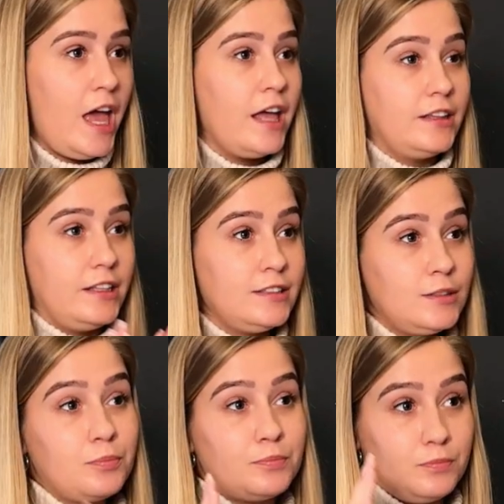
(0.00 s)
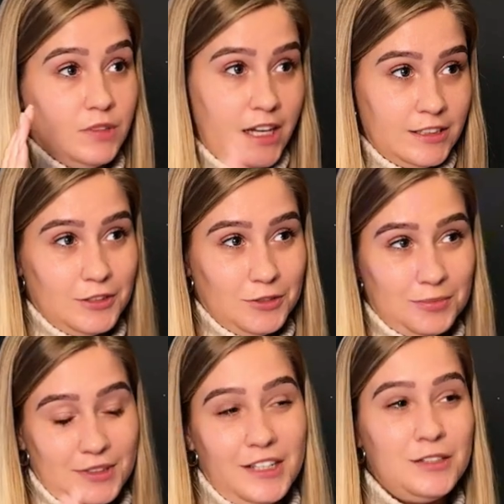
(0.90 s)
this license
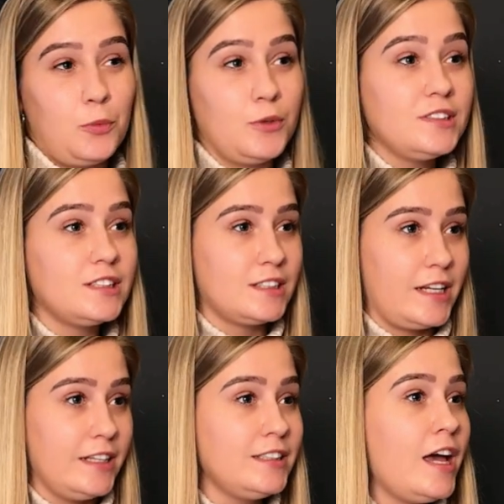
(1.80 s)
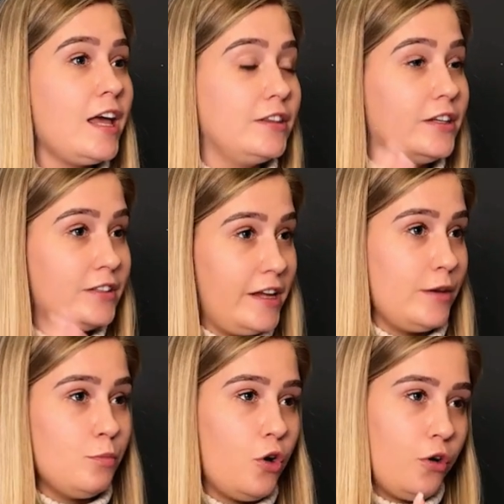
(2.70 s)
plate will state the name
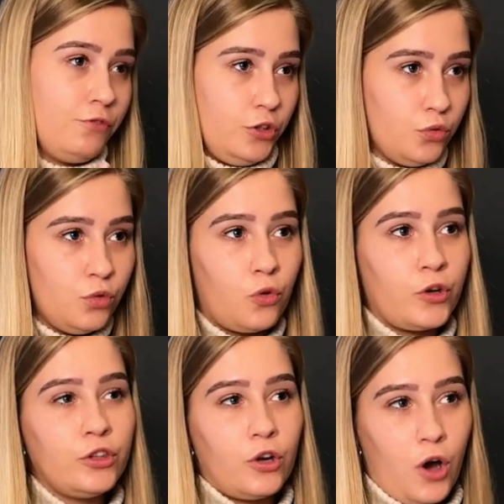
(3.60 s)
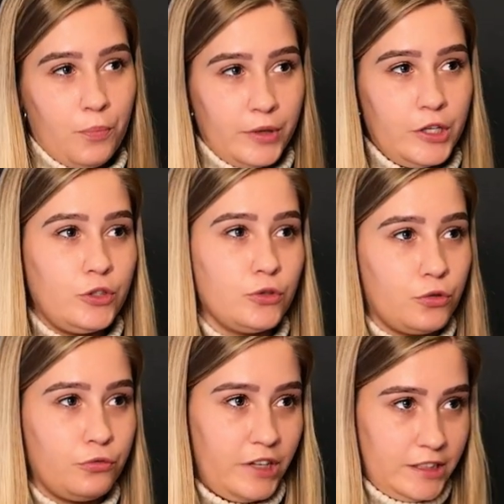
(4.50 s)
of you or the company you're
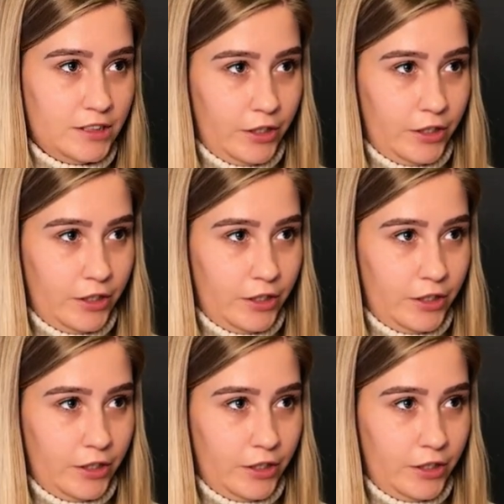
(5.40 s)
renting